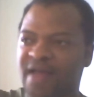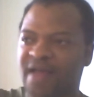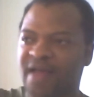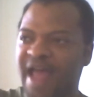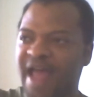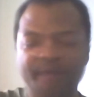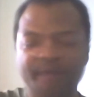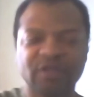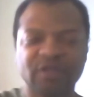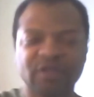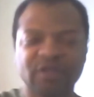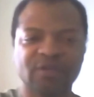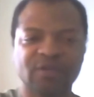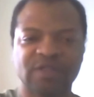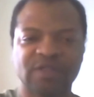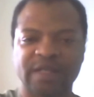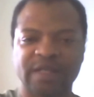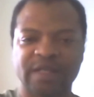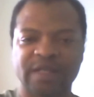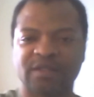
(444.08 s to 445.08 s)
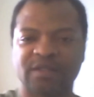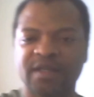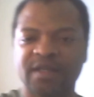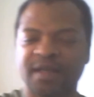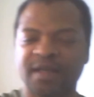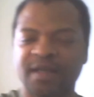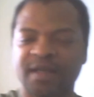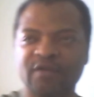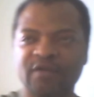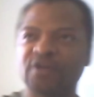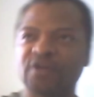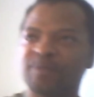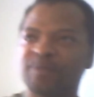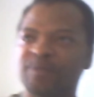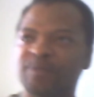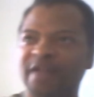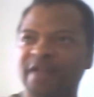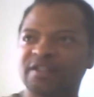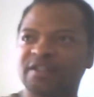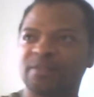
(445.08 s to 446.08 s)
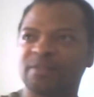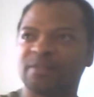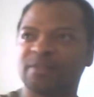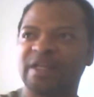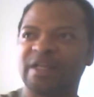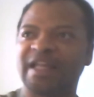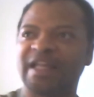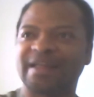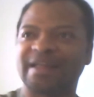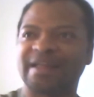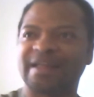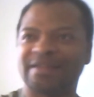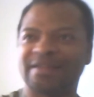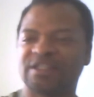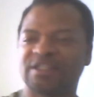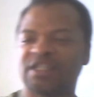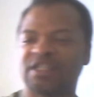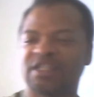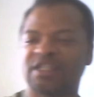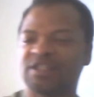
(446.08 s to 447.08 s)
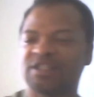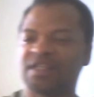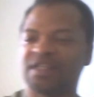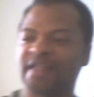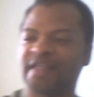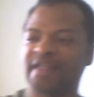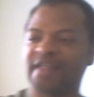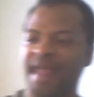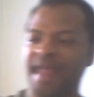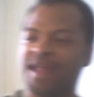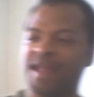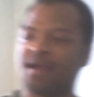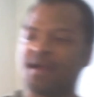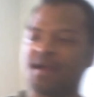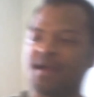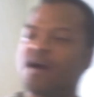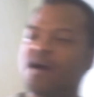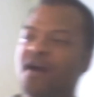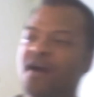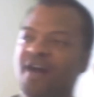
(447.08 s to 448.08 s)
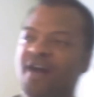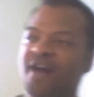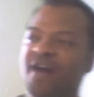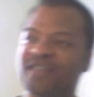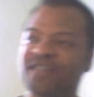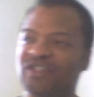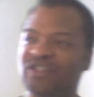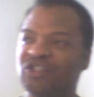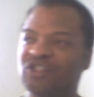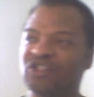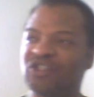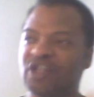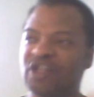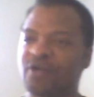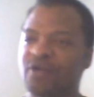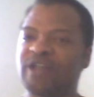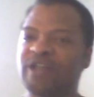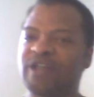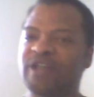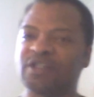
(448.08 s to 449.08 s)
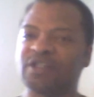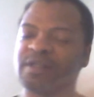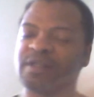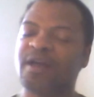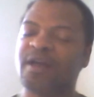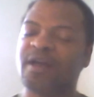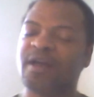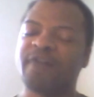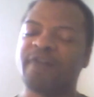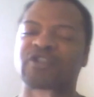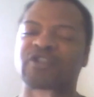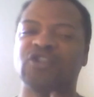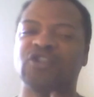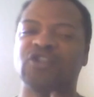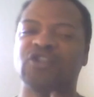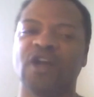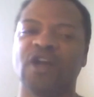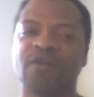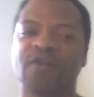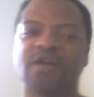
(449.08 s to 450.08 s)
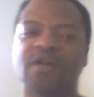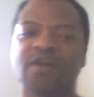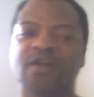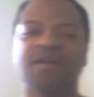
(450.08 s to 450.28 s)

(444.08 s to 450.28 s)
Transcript: absolute sense, if you expect it to be like the Citizen Kane of its generation, of its genre,